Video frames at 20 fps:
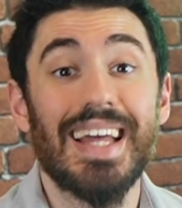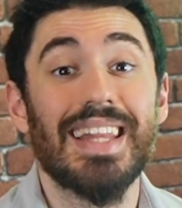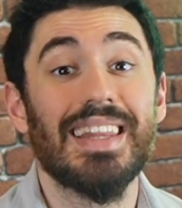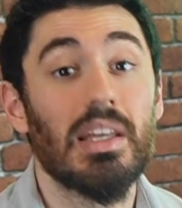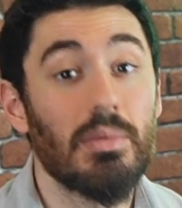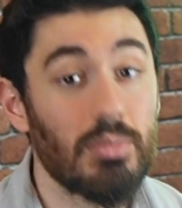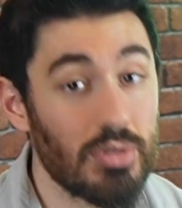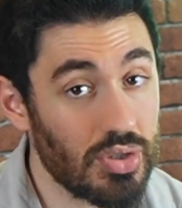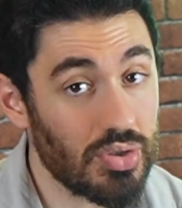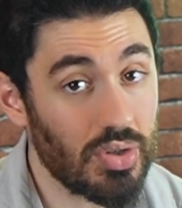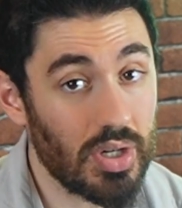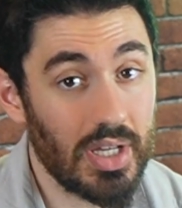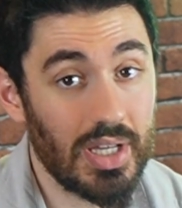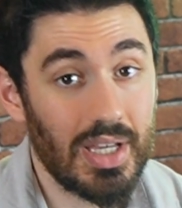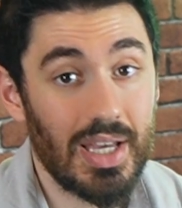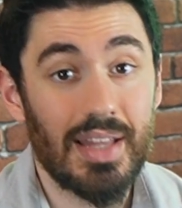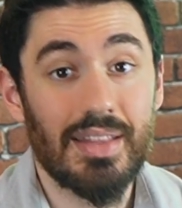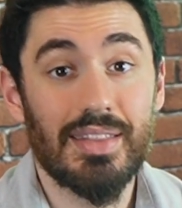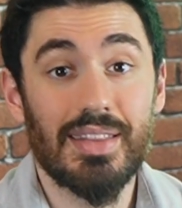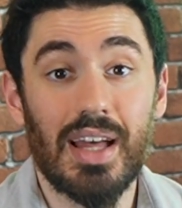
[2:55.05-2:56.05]

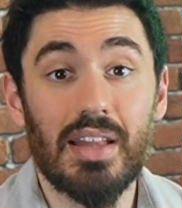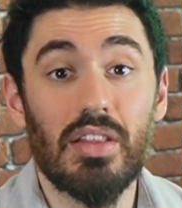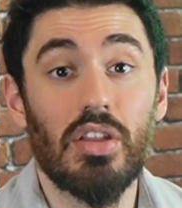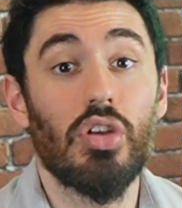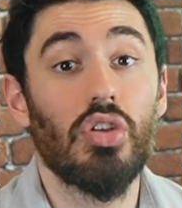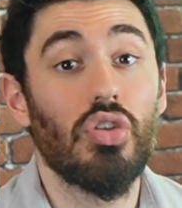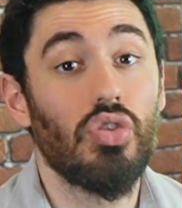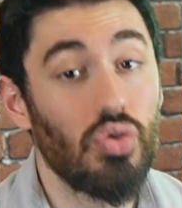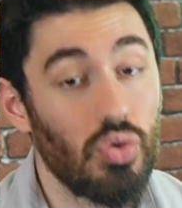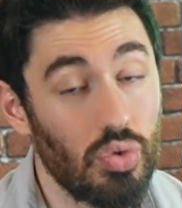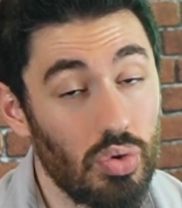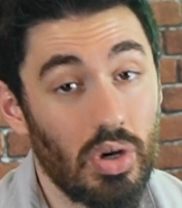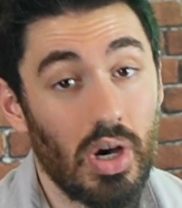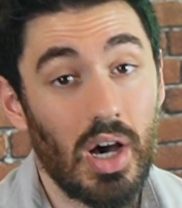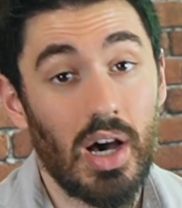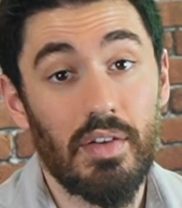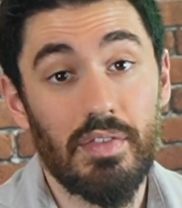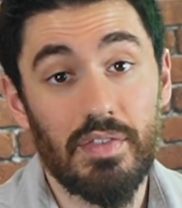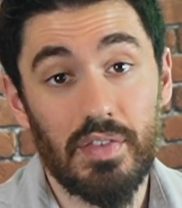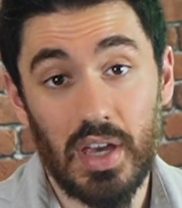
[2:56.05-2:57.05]
demonstrating that you don't
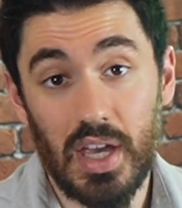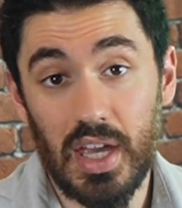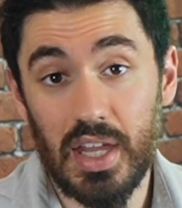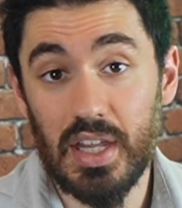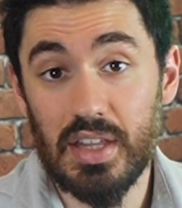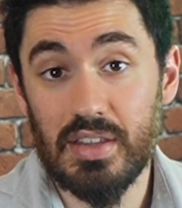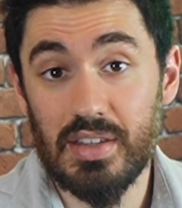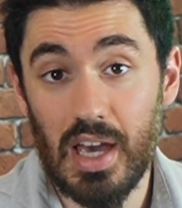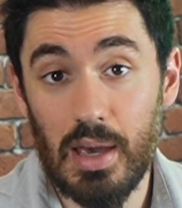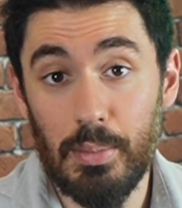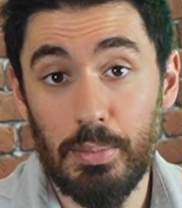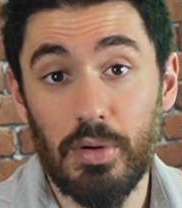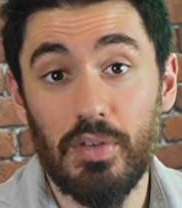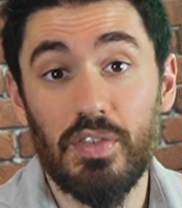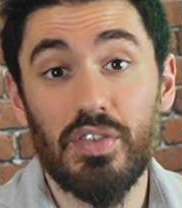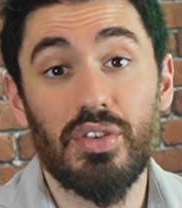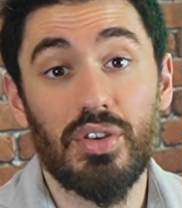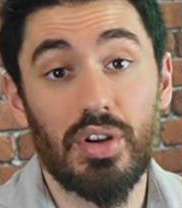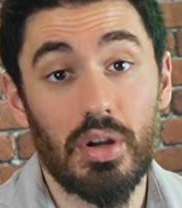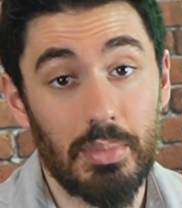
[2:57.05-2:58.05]
have any type
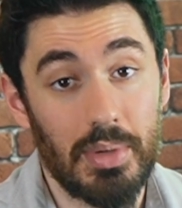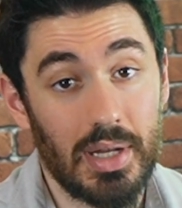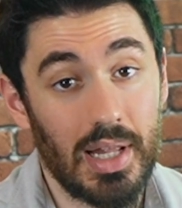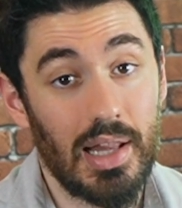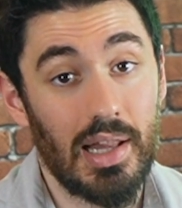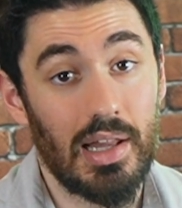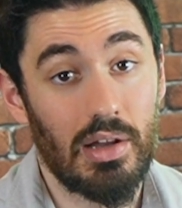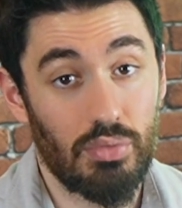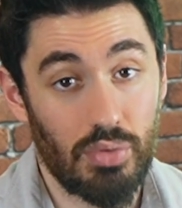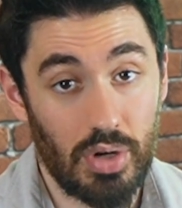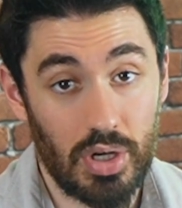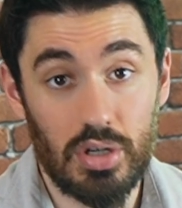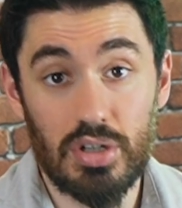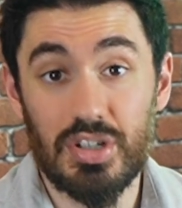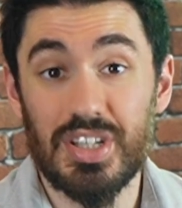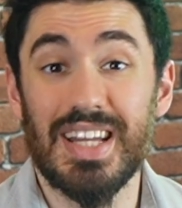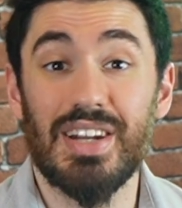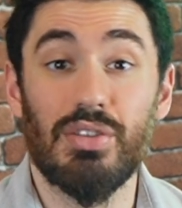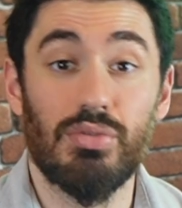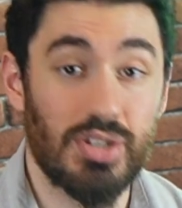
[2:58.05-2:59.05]
of criminal
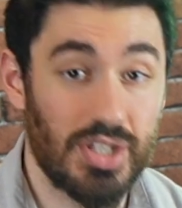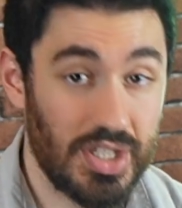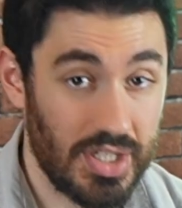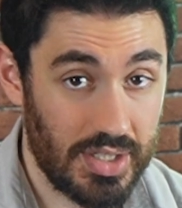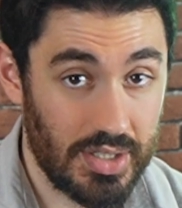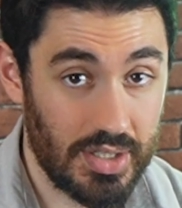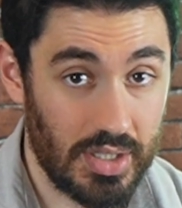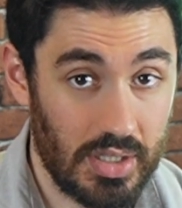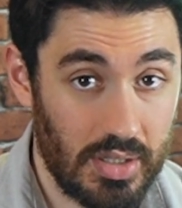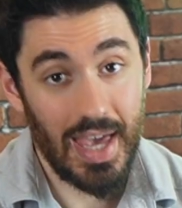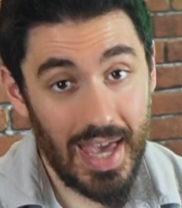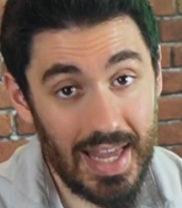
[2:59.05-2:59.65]
records registered.